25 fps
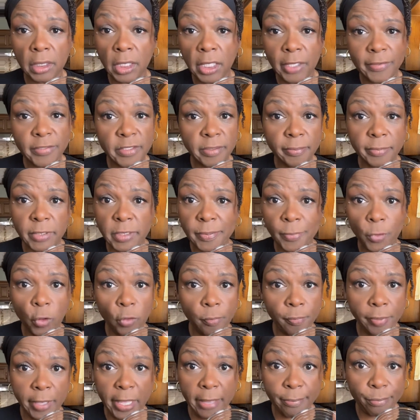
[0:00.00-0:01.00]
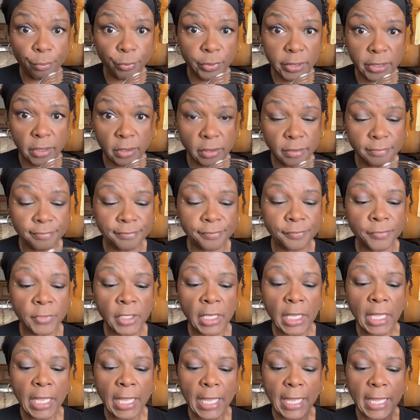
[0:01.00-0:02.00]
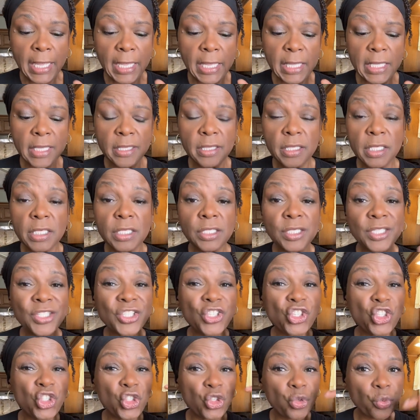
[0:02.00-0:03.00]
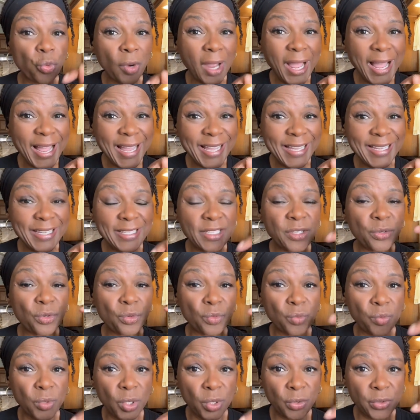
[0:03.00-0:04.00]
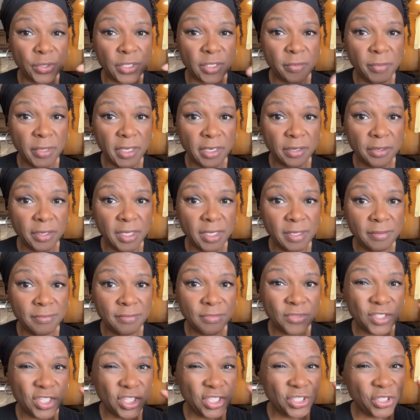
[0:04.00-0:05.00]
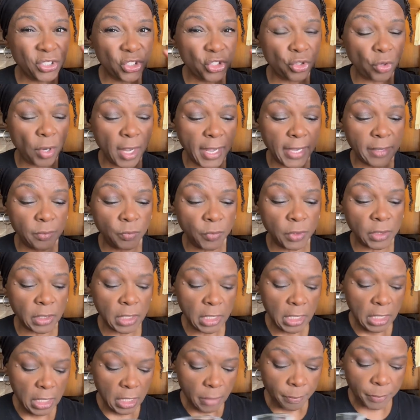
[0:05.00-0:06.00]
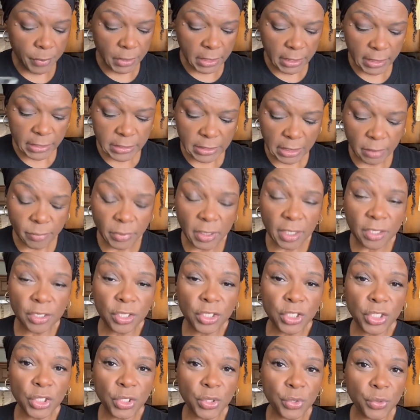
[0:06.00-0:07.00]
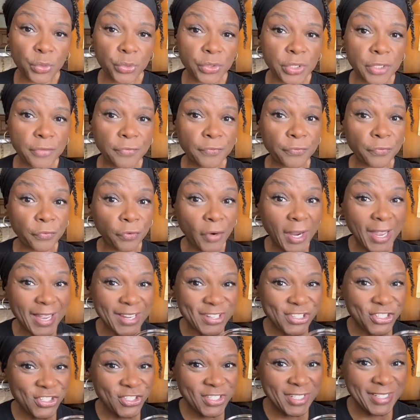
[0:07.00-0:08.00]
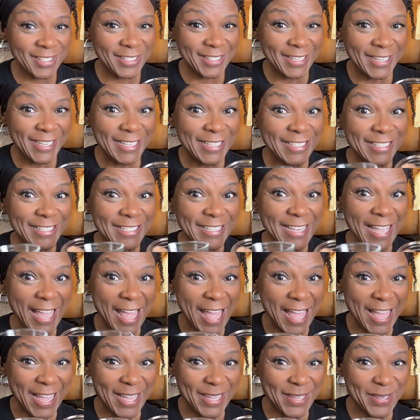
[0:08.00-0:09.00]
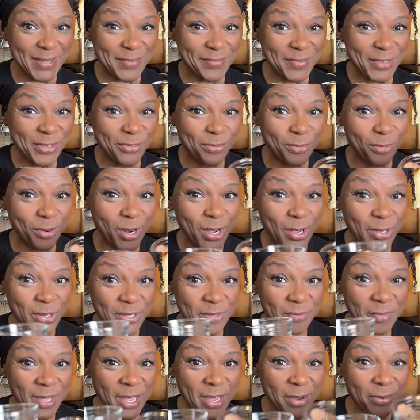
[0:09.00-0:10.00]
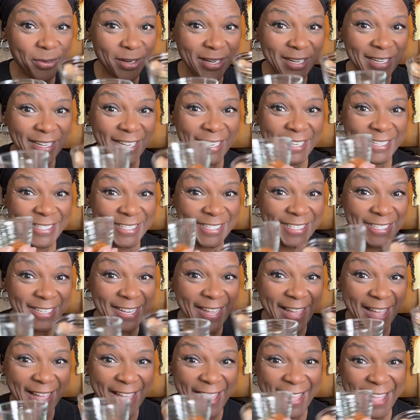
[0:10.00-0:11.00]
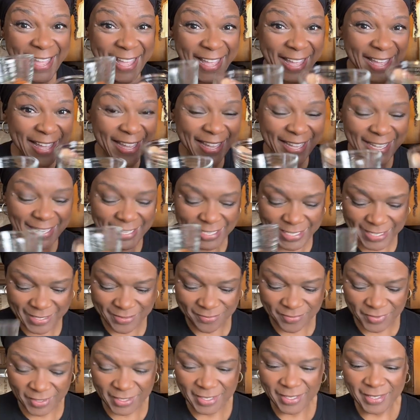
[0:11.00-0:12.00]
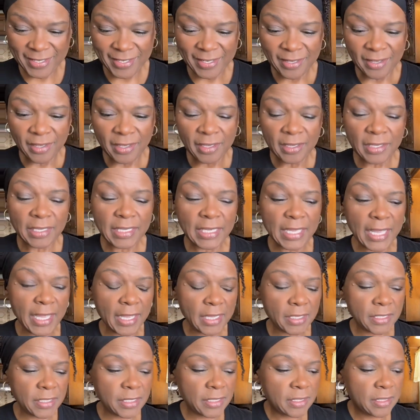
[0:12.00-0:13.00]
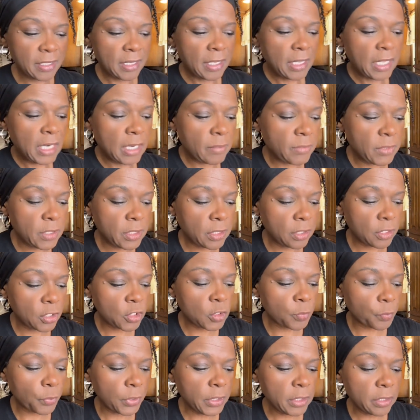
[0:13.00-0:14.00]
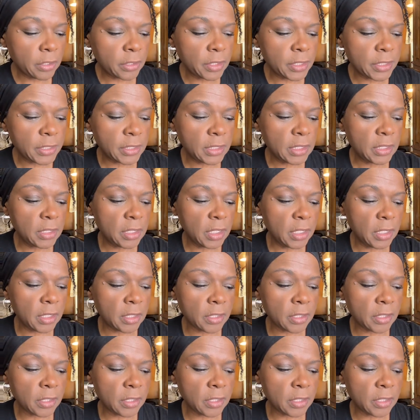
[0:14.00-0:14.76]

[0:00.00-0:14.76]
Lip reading: love some smoked paprika. And this is dried rosemary, just the dried one, because I'm gonna use fresh thyme. Rosemary and thyme. Yes, and I'm just gonna sprinkle this in